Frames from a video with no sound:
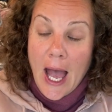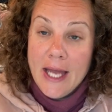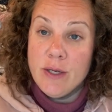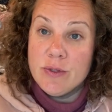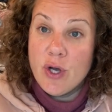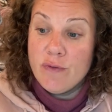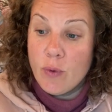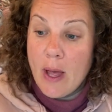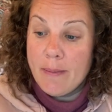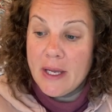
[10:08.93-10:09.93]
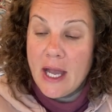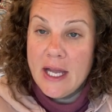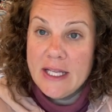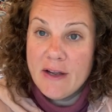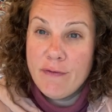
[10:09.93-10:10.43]
and it was overwhelming. I
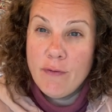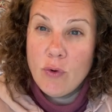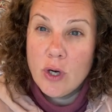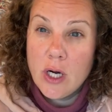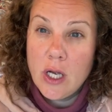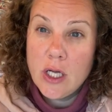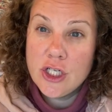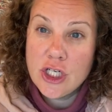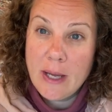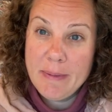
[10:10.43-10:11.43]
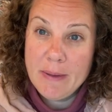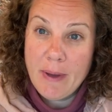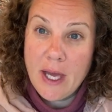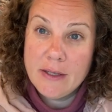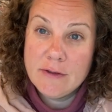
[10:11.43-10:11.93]
had like 4 shopping
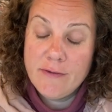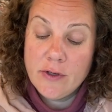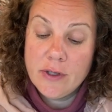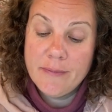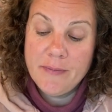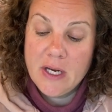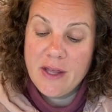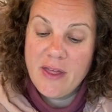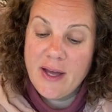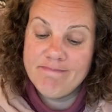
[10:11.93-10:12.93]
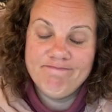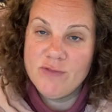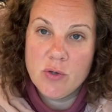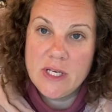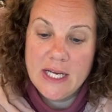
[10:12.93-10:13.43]
bags full, and I thought,
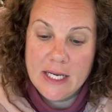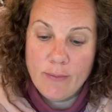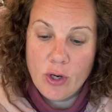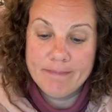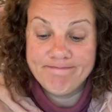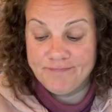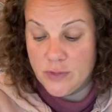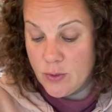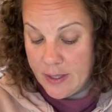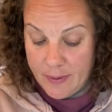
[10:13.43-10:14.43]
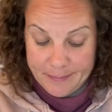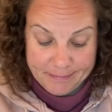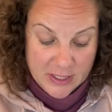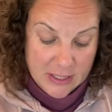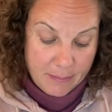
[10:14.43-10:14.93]
don't need any more. So anyway,
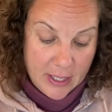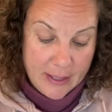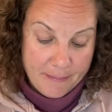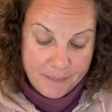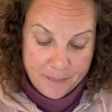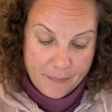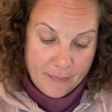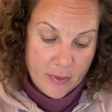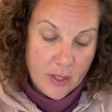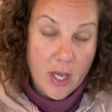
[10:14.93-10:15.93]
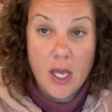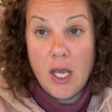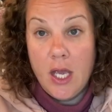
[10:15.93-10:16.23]
didn't buy them.